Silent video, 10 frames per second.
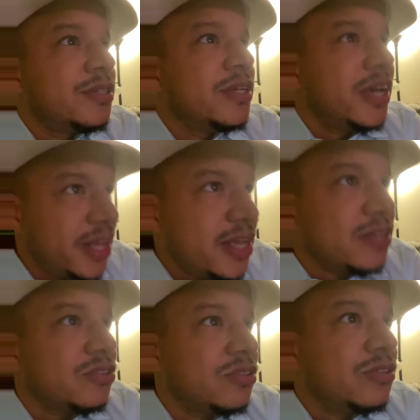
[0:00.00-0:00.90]
It
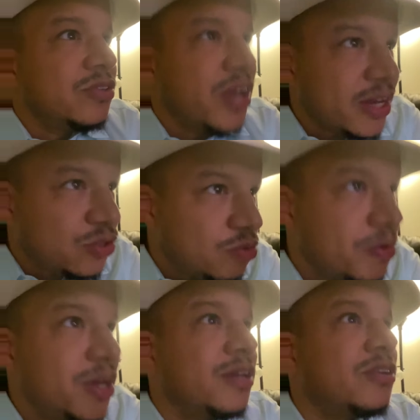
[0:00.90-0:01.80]
is. You got two
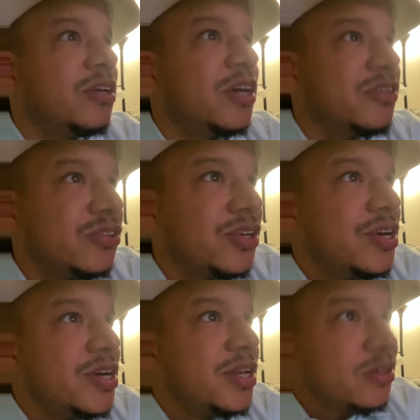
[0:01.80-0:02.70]
minutes cause it's
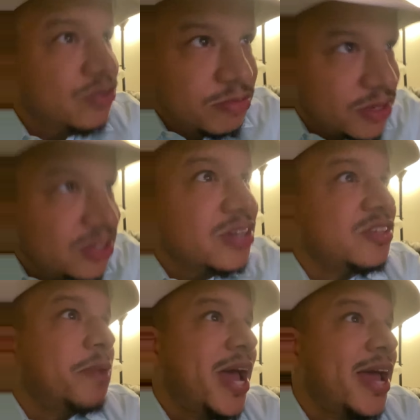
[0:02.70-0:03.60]
good and two minutes
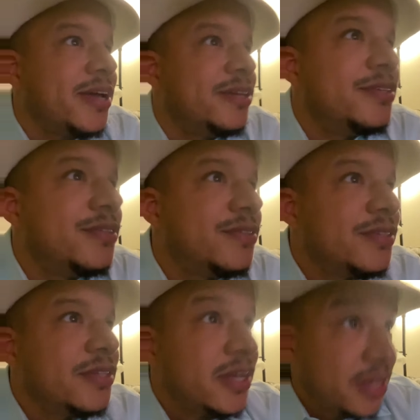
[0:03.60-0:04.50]
cause it's bad.
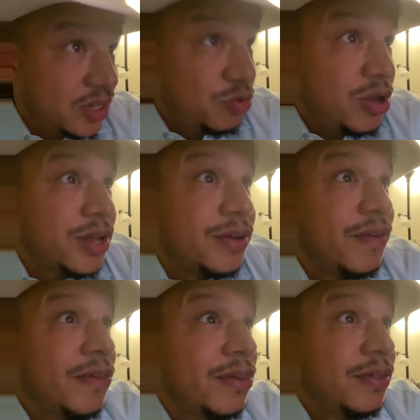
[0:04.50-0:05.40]
And guess what?
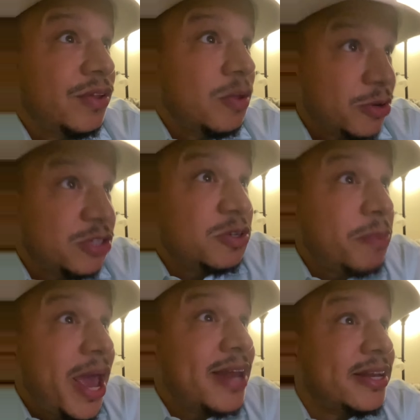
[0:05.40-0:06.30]
Your pussy was
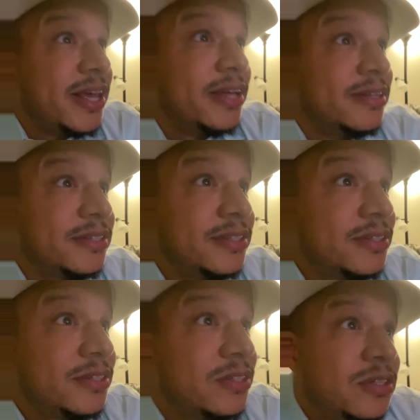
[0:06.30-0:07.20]
bad today.
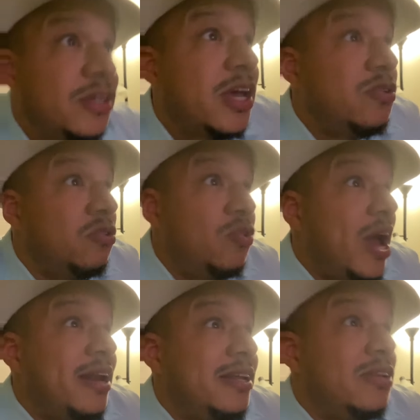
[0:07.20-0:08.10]
Can you
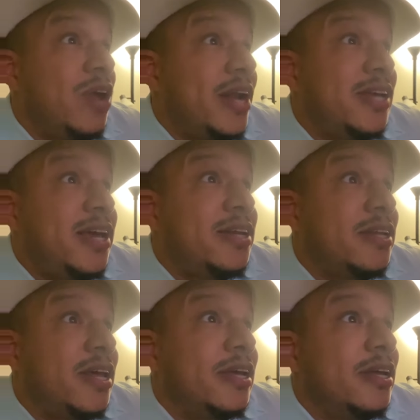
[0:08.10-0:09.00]
gotta you gotta take it
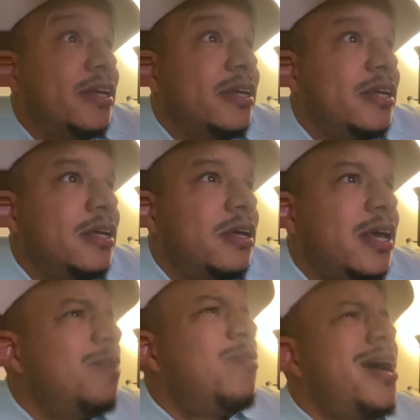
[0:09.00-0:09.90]
today?
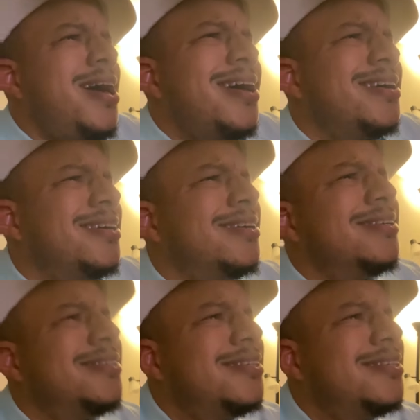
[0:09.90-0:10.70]
It was.